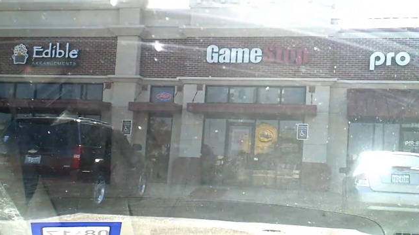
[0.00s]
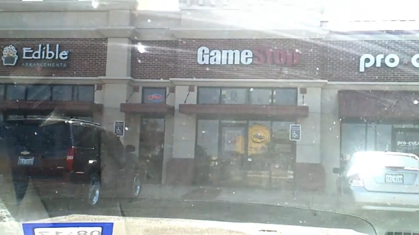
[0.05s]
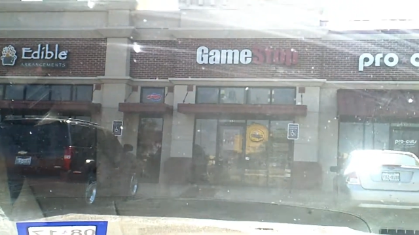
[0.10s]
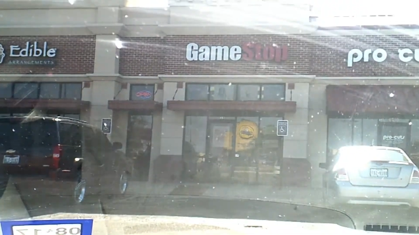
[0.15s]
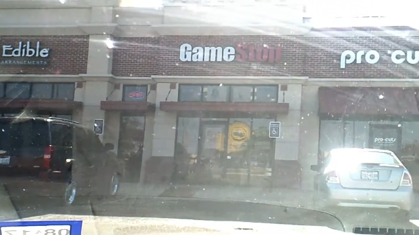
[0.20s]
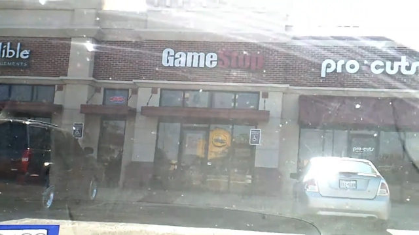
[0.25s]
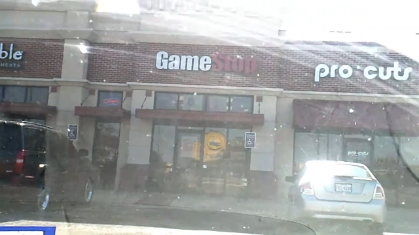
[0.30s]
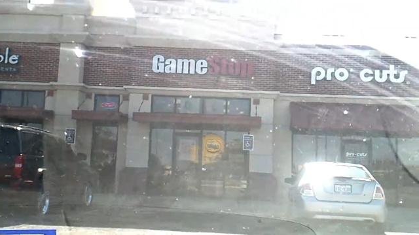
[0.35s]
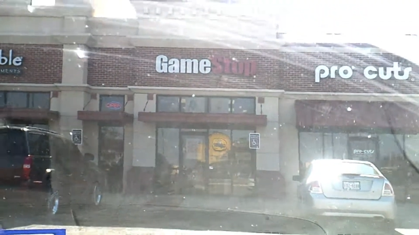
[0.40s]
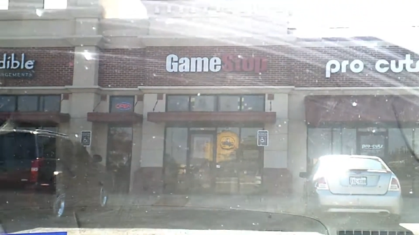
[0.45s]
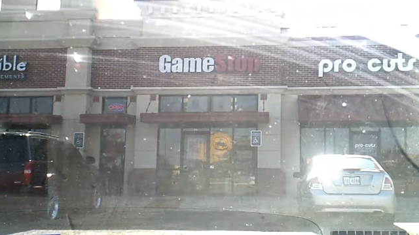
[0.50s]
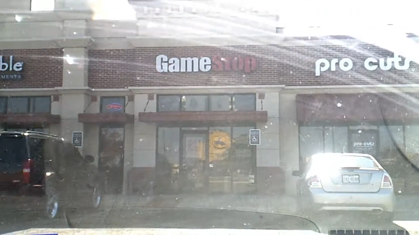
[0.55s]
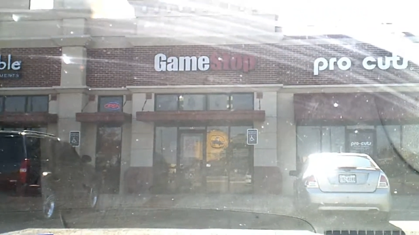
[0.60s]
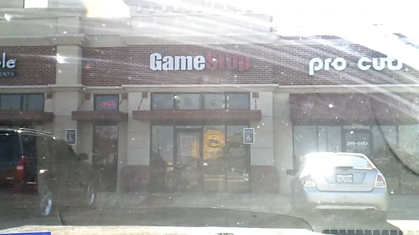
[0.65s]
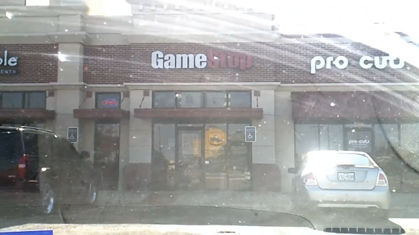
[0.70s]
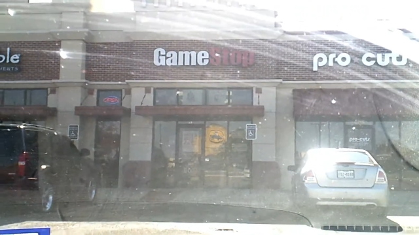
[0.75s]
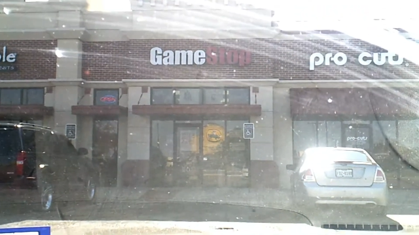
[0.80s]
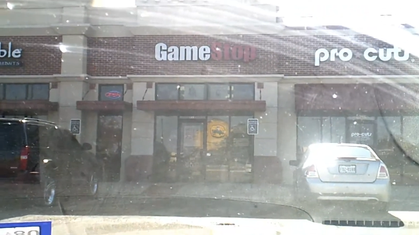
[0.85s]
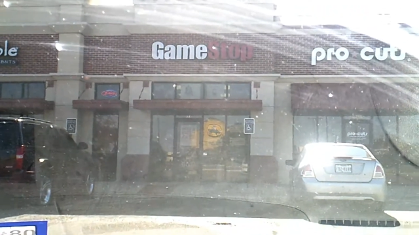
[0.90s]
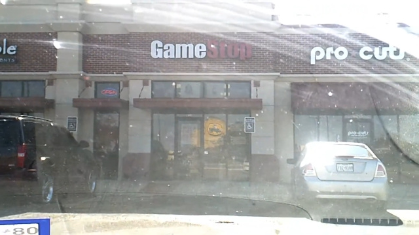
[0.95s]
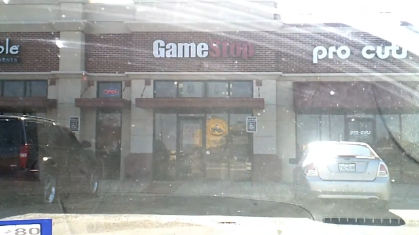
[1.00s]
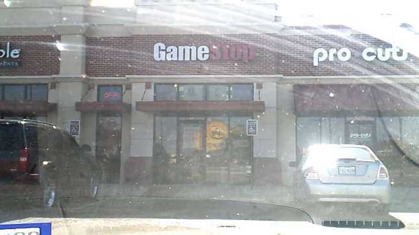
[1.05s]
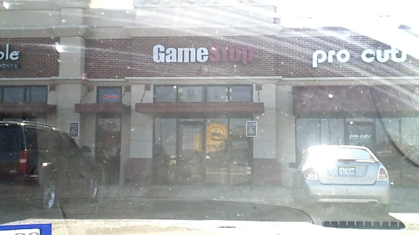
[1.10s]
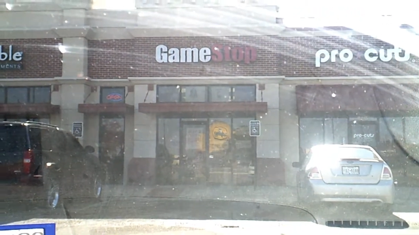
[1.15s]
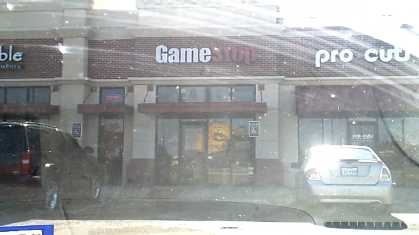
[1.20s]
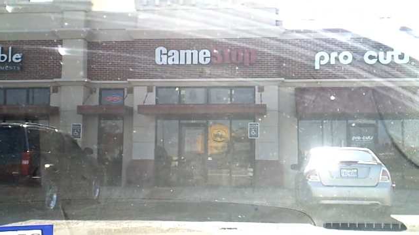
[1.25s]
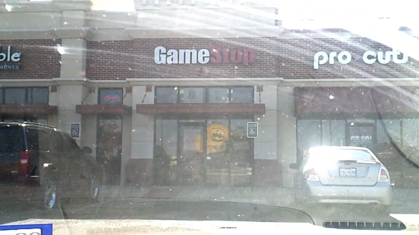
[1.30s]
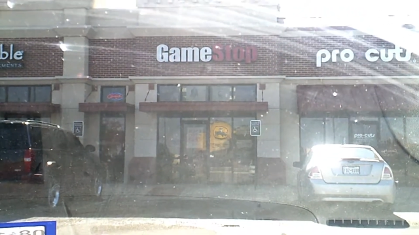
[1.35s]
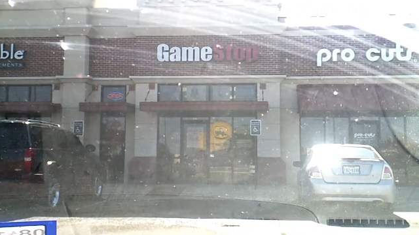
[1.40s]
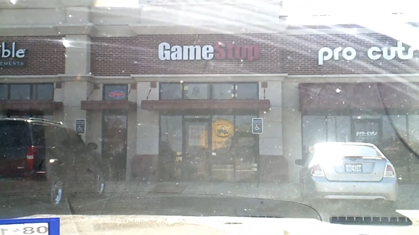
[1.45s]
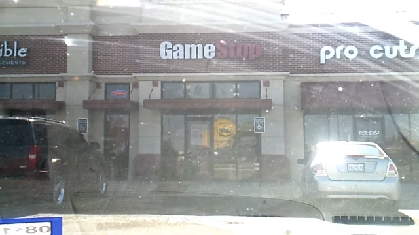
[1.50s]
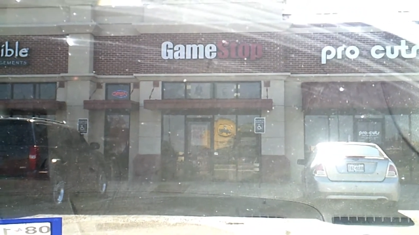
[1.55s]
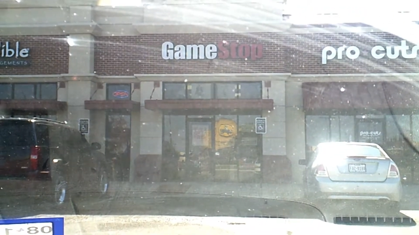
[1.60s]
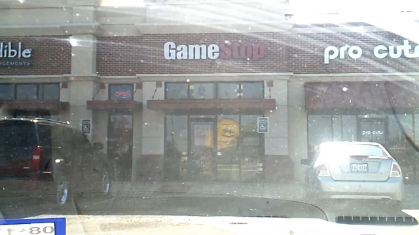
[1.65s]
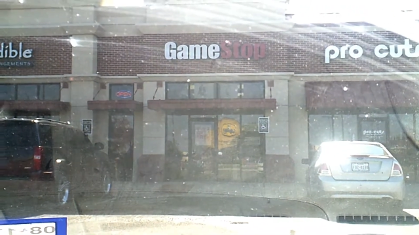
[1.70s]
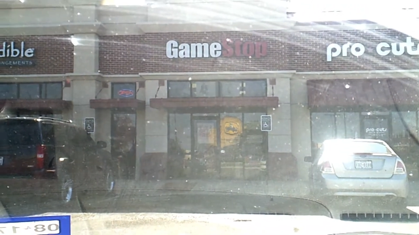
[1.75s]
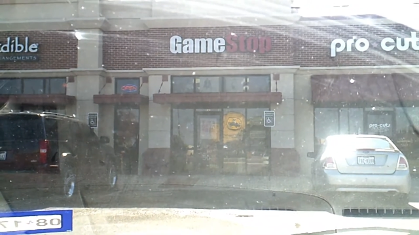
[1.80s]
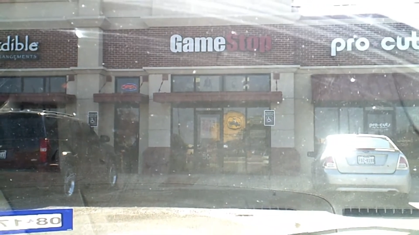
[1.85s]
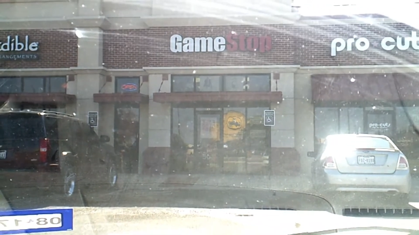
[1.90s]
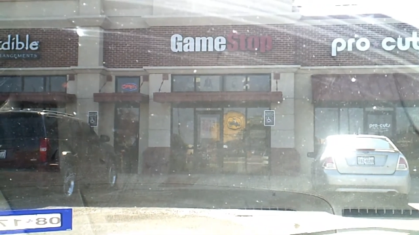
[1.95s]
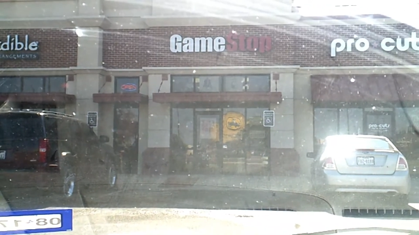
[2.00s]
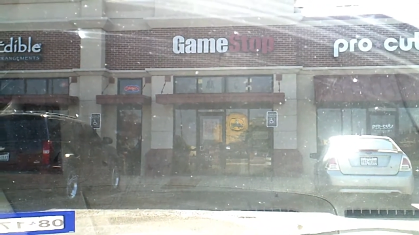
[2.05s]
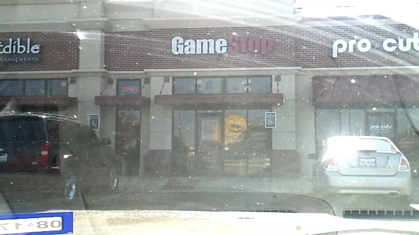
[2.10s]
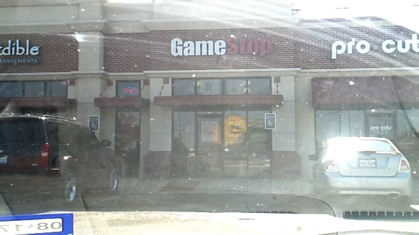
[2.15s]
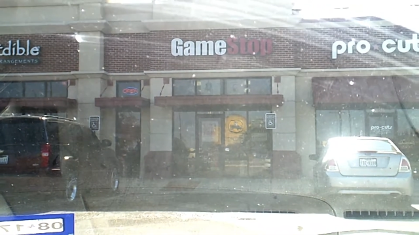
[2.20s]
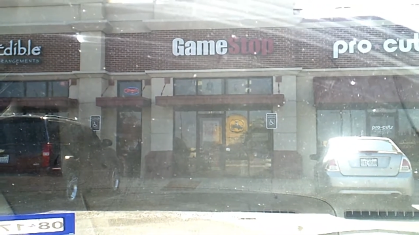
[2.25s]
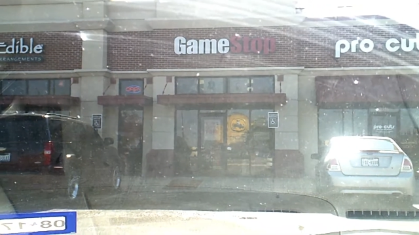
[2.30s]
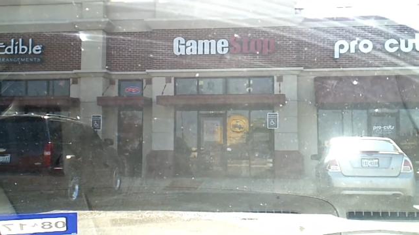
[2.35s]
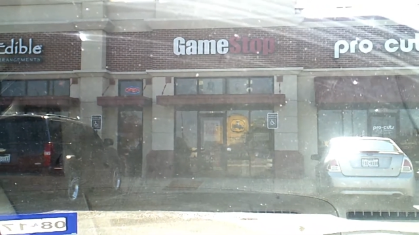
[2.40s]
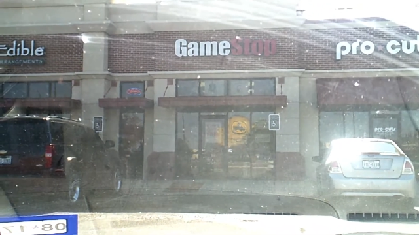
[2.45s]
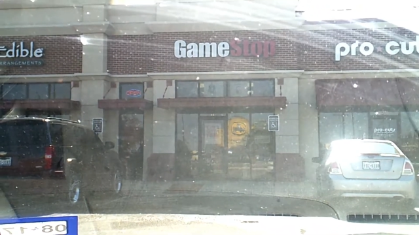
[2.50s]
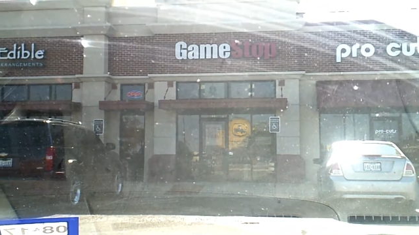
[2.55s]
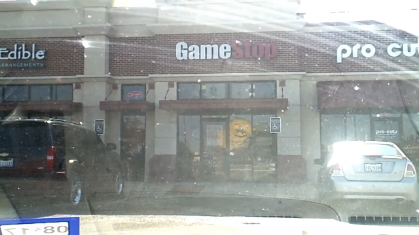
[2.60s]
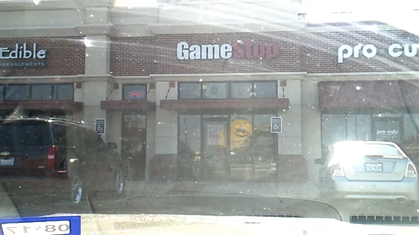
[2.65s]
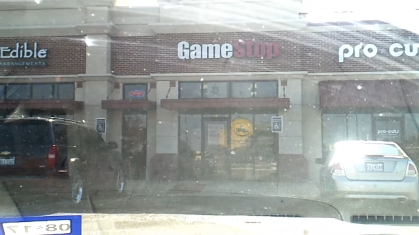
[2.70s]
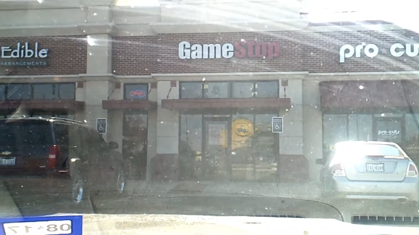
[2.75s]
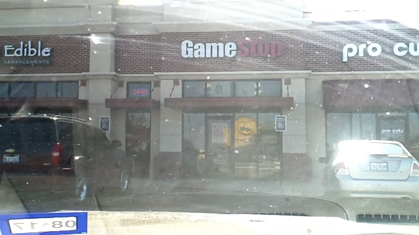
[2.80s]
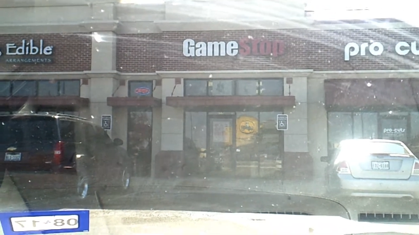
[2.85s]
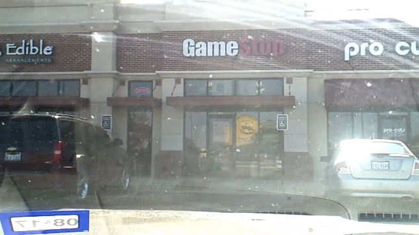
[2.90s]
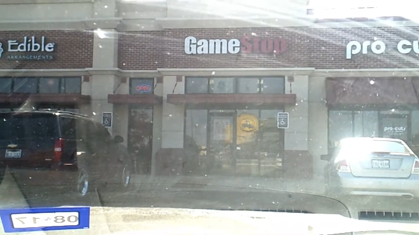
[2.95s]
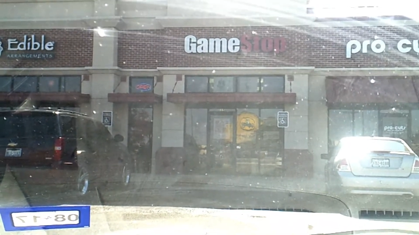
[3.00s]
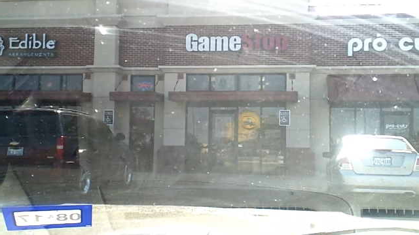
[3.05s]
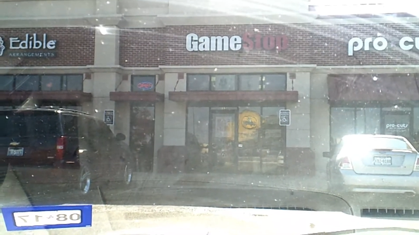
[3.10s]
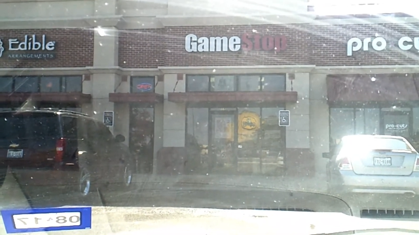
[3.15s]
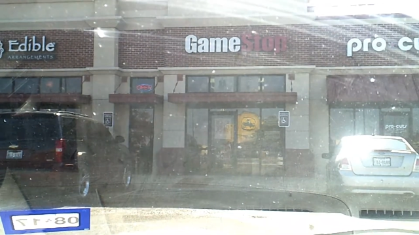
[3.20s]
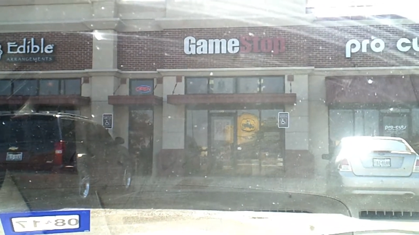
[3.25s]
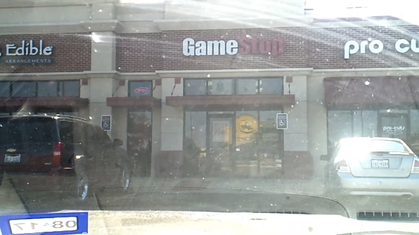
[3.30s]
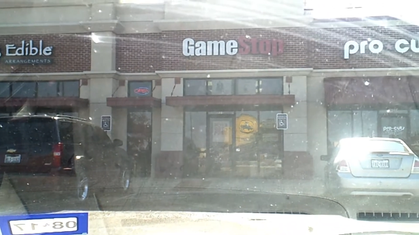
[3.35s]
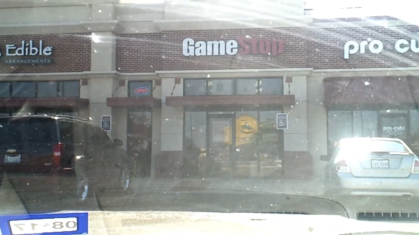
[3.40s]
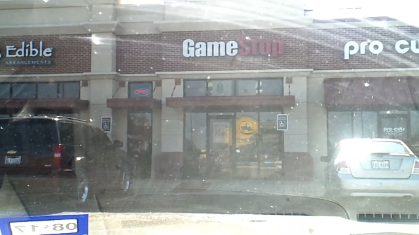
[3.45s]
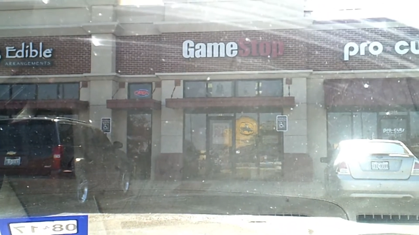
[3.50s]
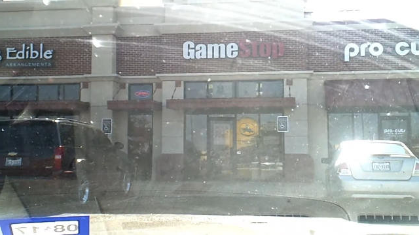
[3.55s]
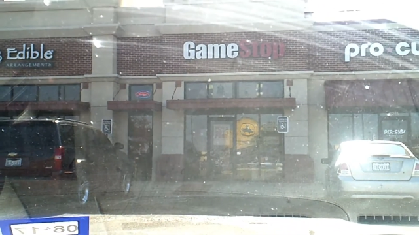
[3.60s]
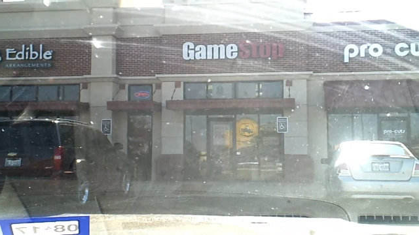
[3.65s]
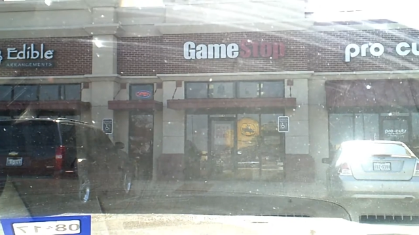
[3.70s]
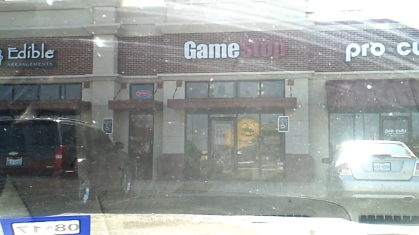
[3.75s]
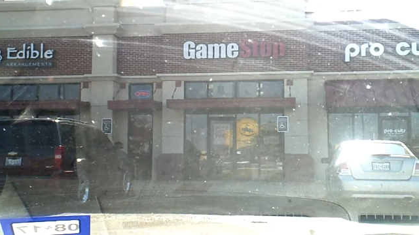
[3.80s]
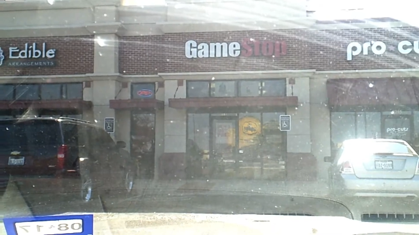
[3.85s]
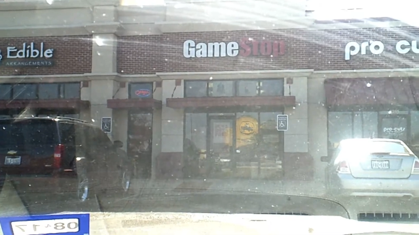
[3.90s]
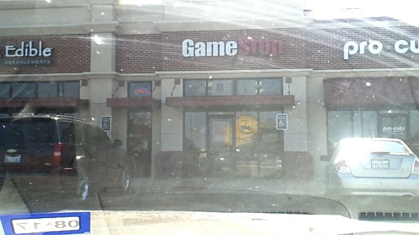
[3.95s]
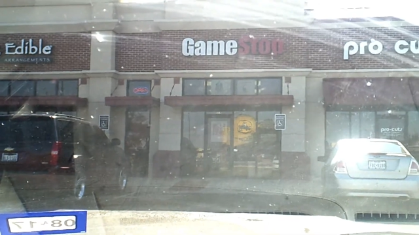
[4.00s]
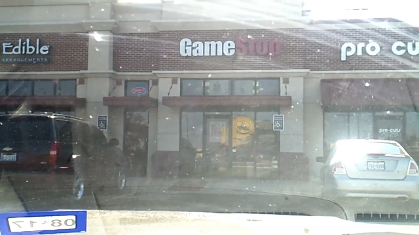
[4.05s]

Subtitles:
[unreadable: no face in view]